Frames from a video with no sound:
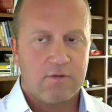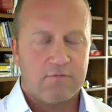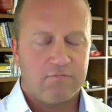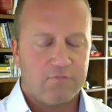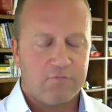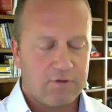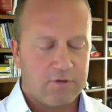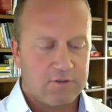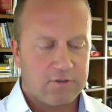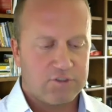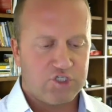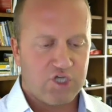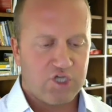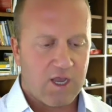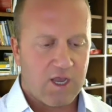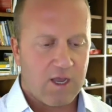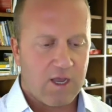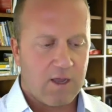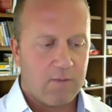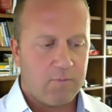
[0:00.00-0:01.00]
for their
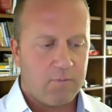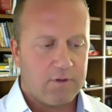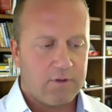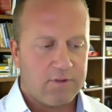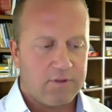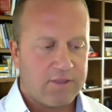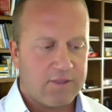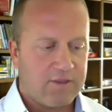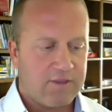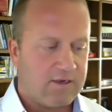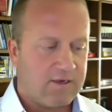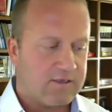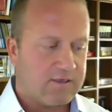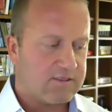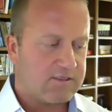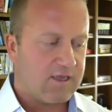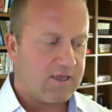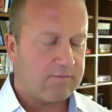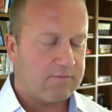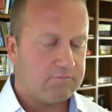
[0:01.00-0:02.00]
job that they
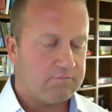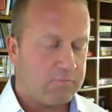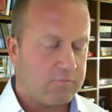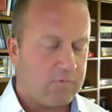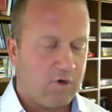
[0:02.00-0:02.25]
just got,